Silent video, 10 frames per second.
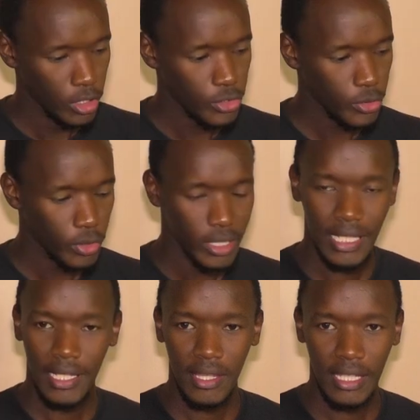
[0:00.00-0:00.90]
So
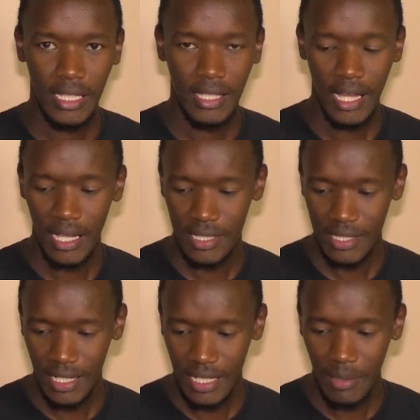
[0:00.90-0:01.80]
the key thing there
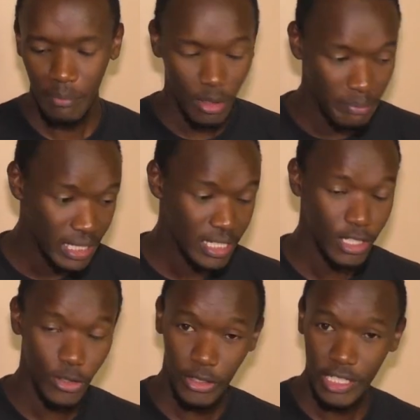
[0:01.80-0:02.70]
is that the moment
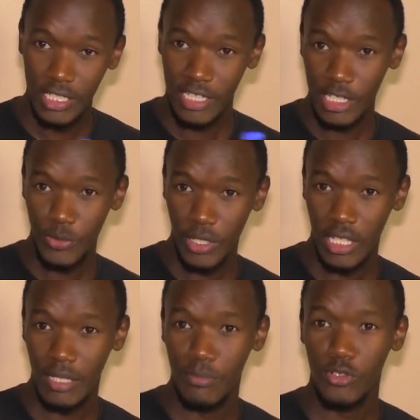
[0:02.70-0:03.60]
he got in touch
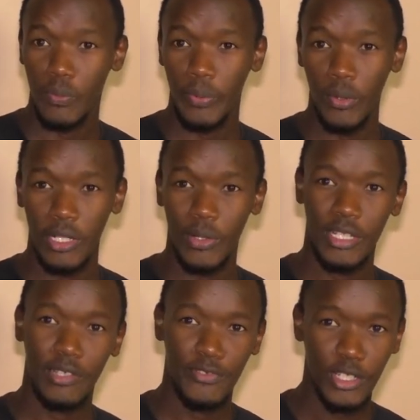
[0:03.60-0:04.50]
with him to pull
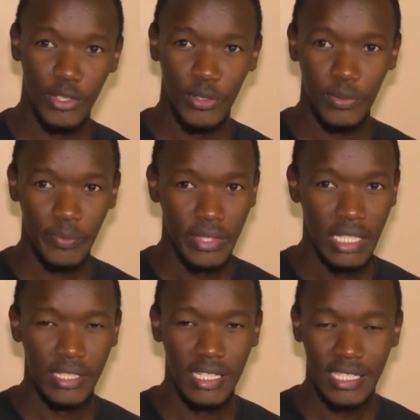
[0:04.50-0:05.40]
down the video,
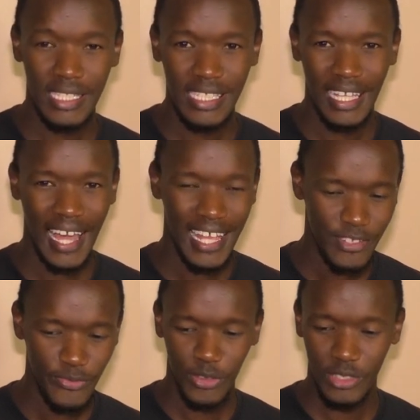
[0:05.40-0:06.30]
Denny-C
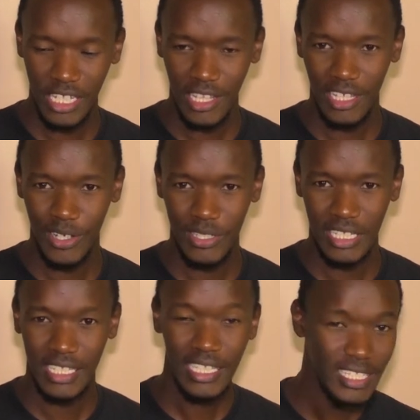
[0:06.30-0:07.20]
asked for
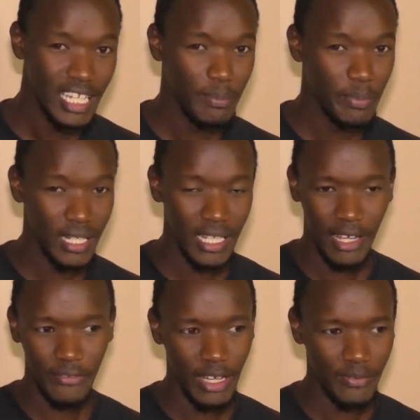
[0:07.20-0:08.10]
10,000, yet he had paid
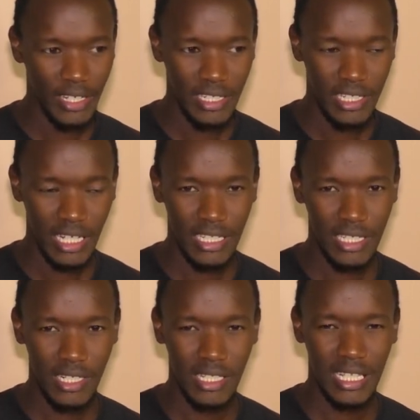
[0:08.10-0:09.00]
her 500
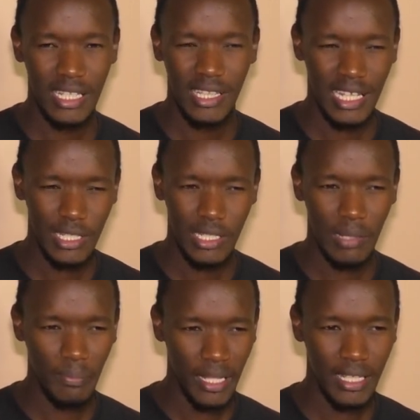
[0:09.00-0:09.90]
Kenyan shillings. I think that's
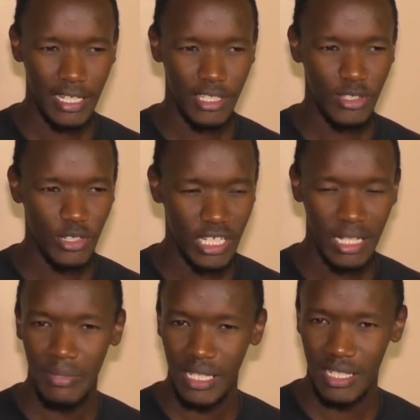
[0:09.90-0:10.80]
the part that is not
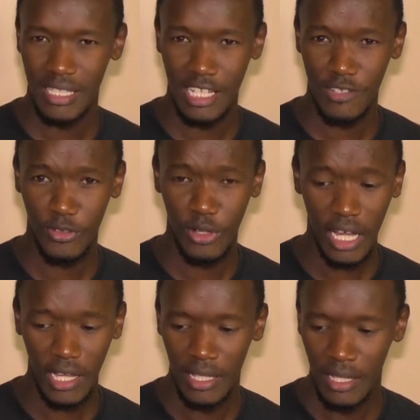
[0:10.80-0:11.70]
really making sense for
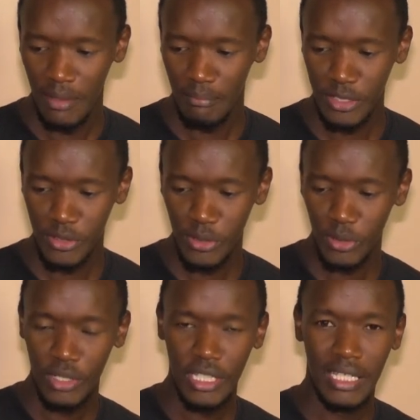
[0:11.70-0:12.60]
her. But you
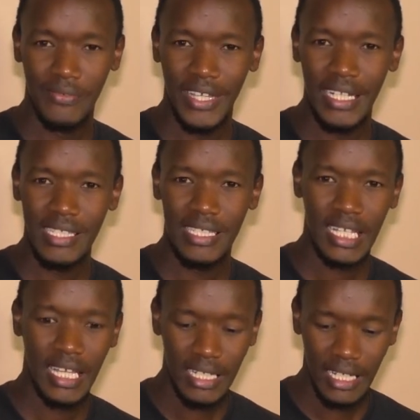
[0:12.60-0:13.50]
know, if he hadn't
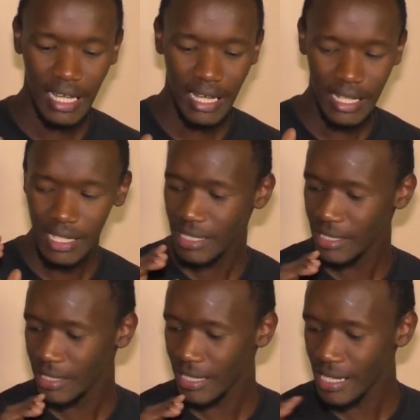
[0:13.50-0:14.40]
signed a
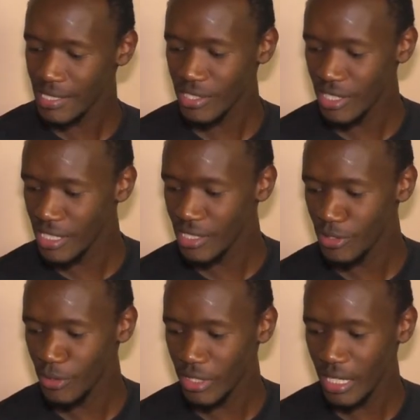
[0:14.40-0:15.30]
cast
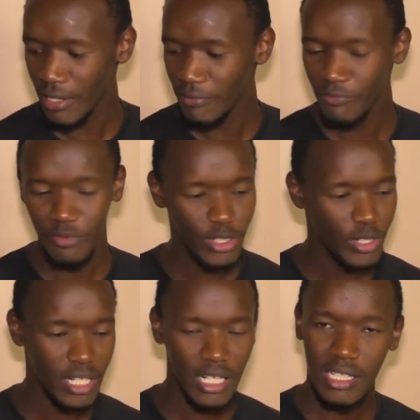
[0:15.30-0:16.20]
release or a
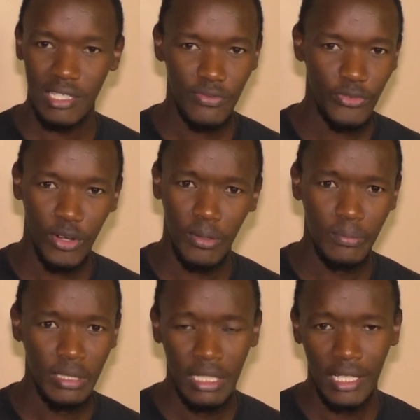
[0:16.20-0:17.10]
video release
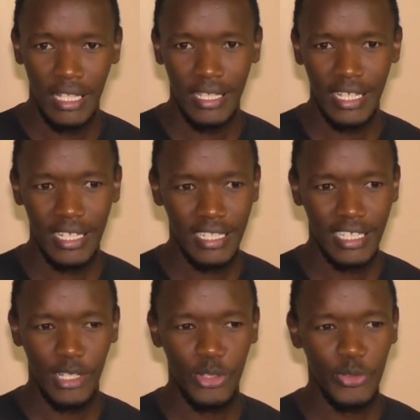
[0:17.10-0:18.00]
form, then
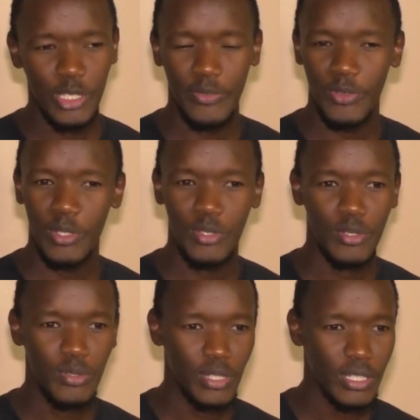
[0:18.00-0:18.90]
you can do whatever you want
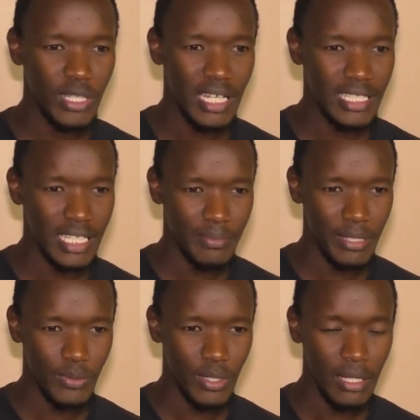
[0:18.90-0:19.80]
to do and you can't take
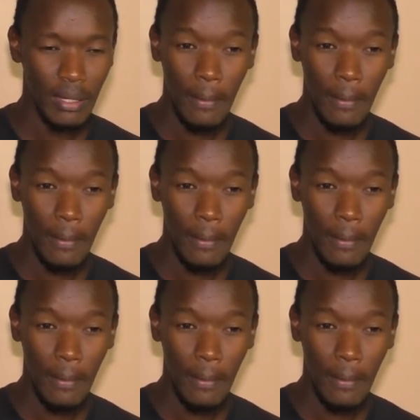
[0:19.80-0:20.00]
him anywhere.